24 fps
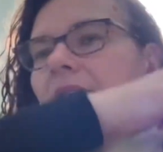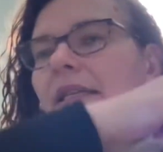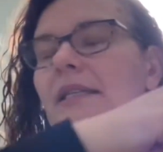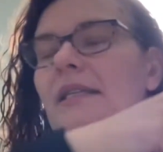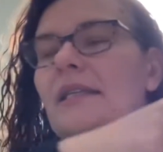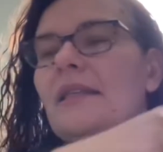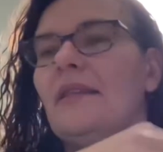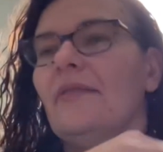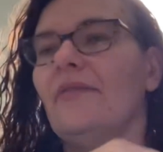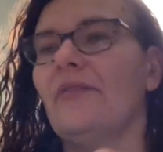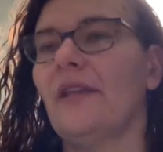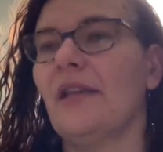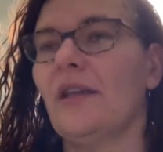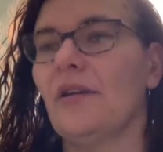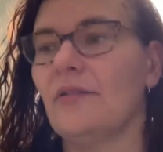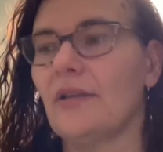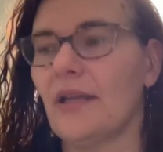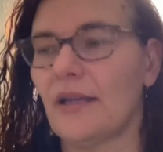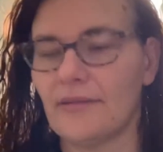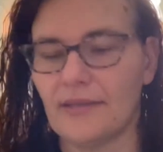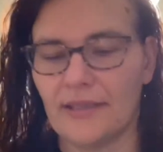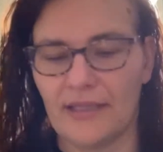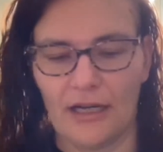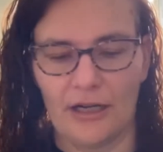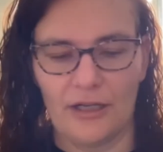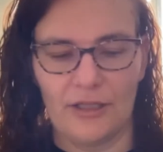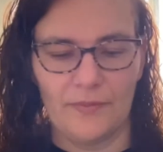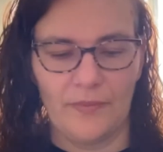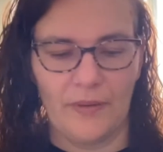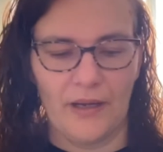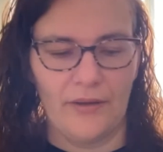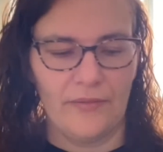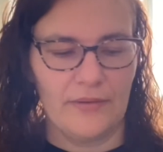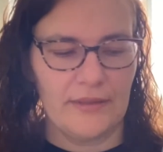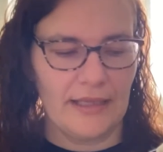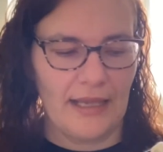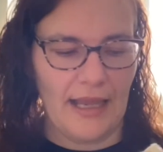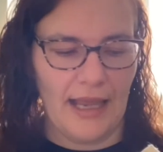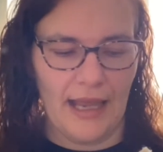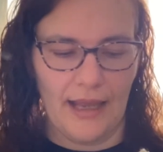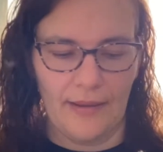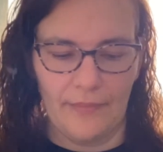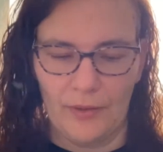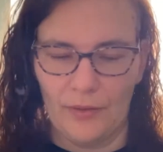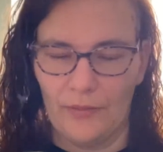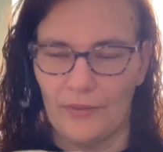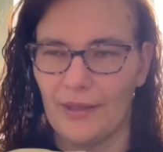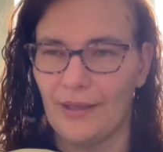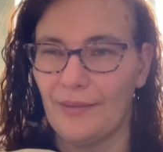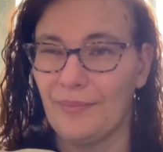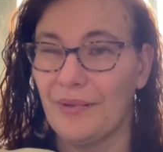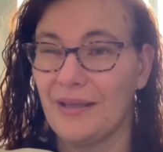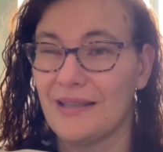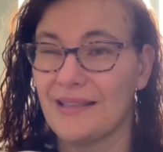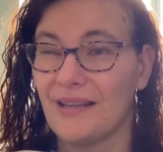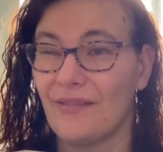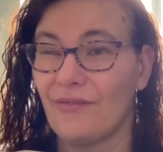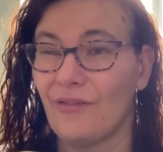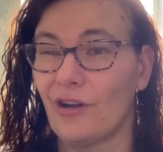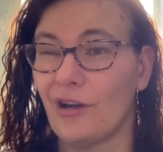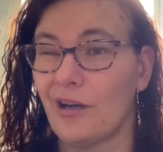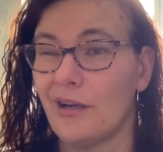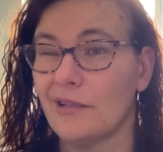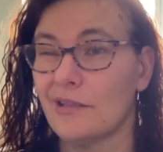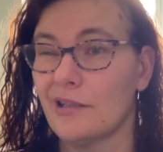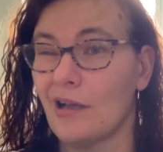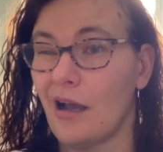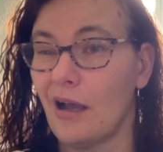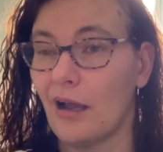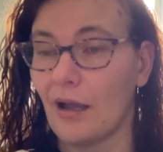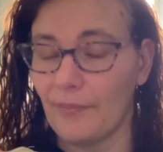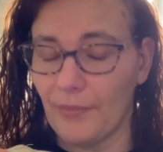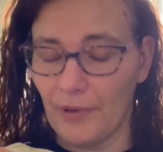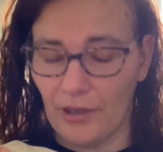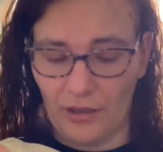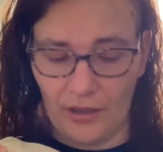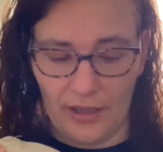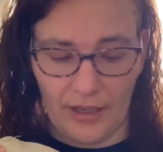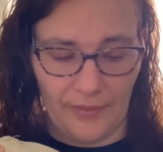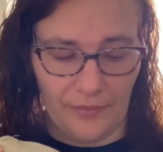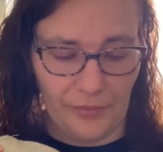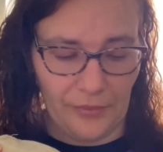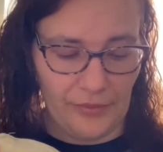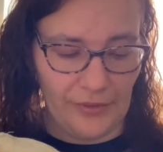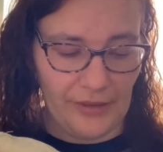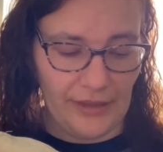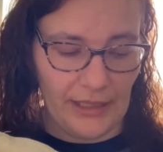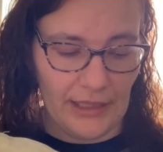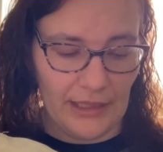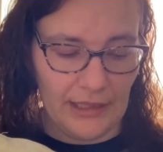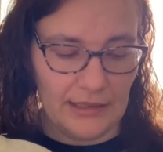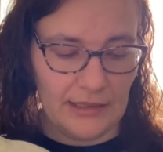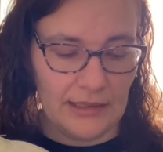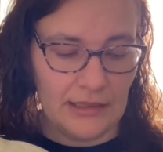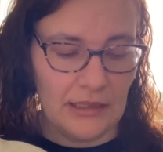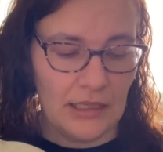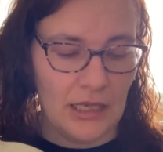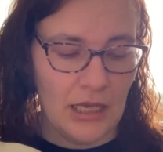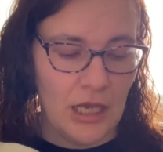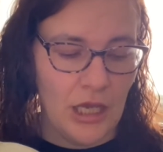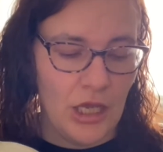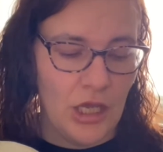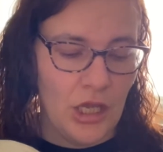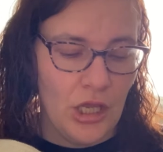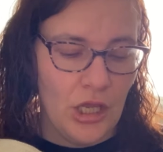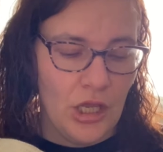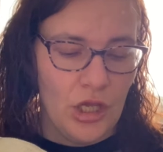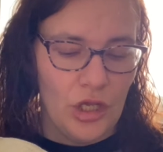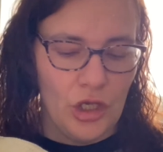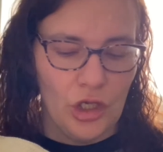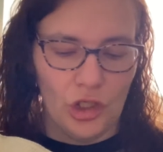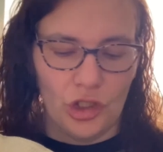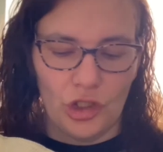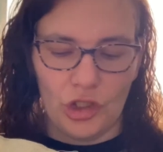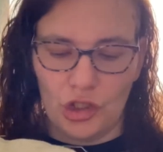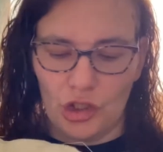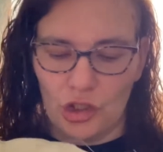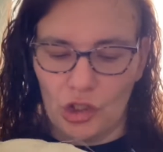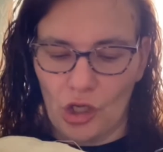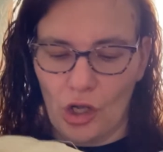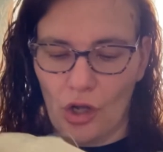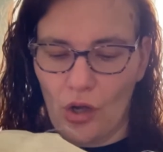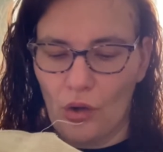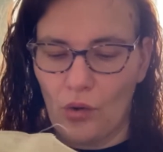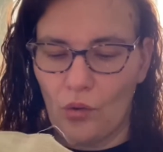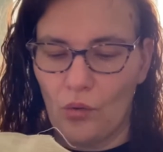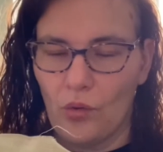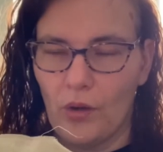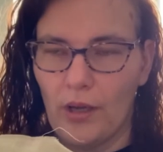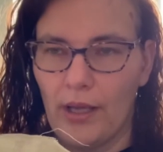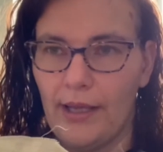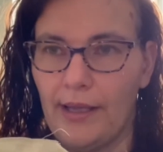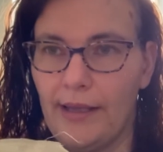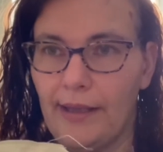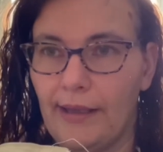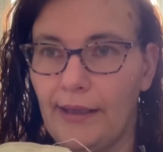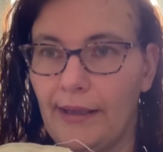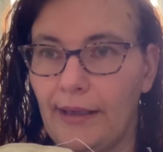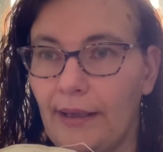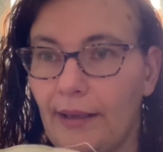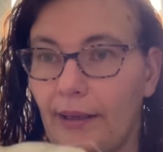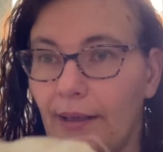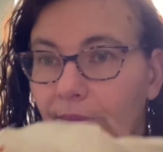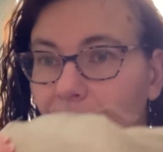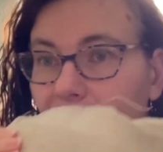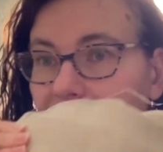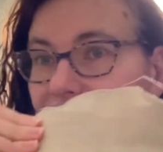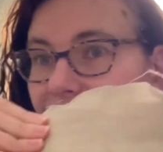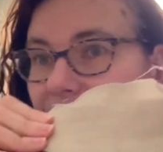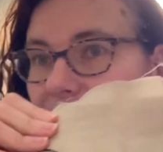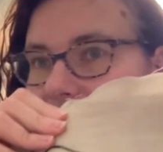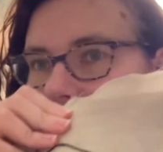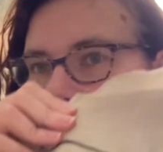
did the video downstairs, but I wasn't happy with it because I forgot to talk about a couple things. So I'm upstairs